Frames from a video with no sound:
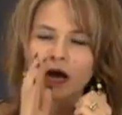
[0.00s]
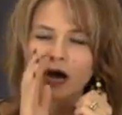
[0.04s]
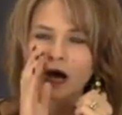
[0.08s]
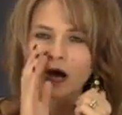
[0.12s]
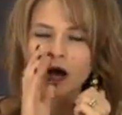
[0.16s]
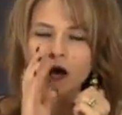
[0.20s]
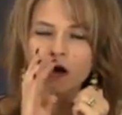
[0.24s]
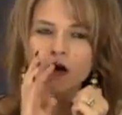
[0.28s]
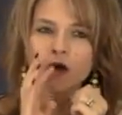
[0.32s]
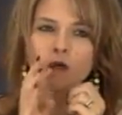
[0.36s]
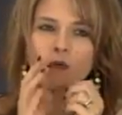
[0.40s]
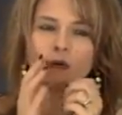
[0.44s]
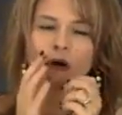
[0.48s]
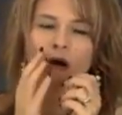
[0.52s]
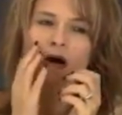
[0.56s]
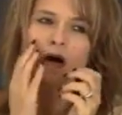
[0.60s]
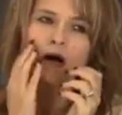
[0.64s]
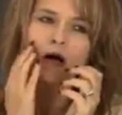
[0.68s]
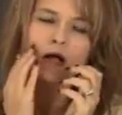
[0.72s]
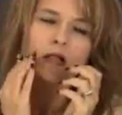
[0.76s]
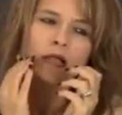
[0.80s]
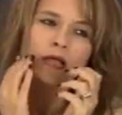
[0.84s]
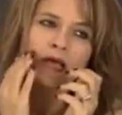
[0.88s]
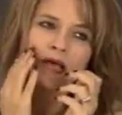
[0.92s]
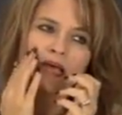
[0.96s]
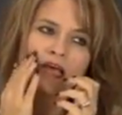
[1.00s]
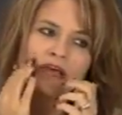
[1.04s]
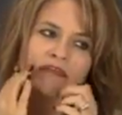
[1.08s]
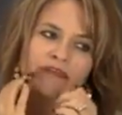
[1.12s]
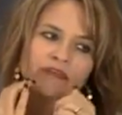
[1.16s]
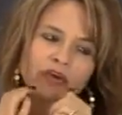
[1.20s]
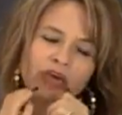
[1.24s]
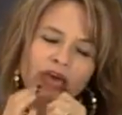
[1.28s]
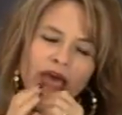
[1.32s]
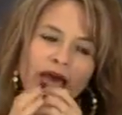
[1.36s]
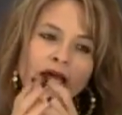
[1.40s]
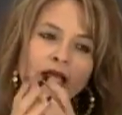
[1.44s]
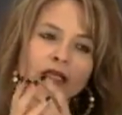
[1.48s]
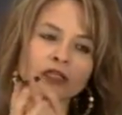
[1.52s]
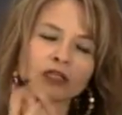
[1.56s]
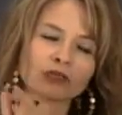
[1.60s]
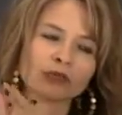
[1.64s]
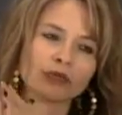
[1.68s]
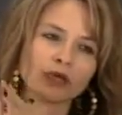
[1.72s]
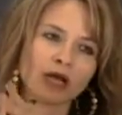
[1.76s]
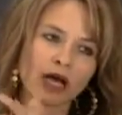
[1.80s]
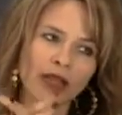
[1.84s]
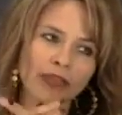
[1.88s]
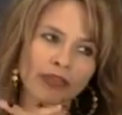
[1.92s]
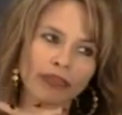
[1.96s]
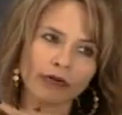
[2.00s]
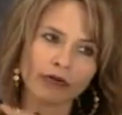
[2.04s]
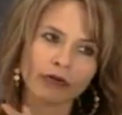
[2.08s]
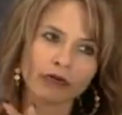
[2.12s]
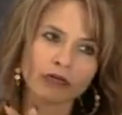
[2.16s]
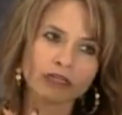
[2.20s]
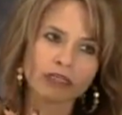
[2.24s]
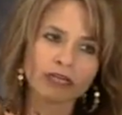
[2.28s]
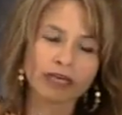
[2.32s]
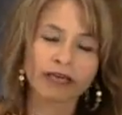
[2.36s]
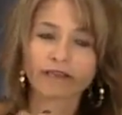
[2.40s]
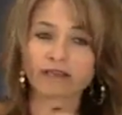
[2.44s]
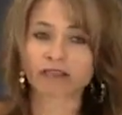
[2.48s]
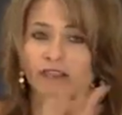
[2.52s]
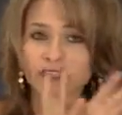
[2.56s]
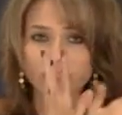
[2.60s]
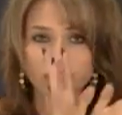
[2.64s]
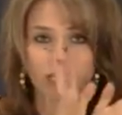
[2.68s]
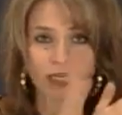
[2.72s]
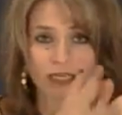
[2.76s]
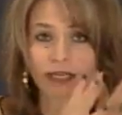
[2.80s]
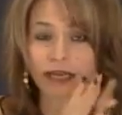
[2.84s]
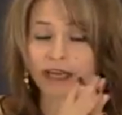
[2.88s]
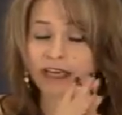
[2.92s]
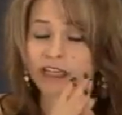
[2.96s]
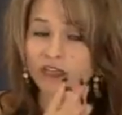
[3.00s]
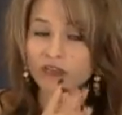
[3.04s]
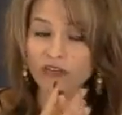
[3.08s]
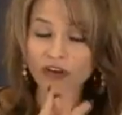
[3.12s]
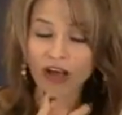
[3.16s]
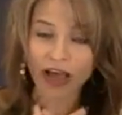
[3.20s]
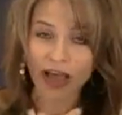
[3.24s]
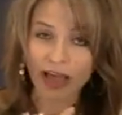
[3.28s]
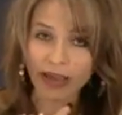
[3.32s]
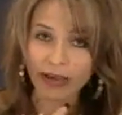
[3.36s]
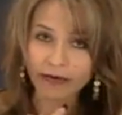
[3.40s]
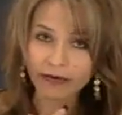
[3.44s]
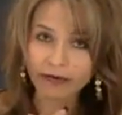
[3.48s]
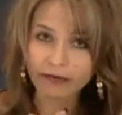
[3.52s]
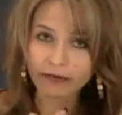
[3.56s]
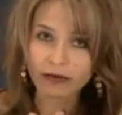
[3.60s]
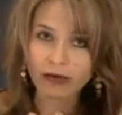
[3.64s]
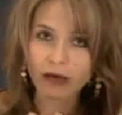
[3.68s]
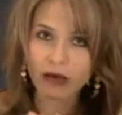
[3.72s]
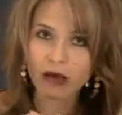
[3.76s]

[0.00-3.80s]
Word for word: Oh, well, if you can't do it on Thursdays, Sunday's fine.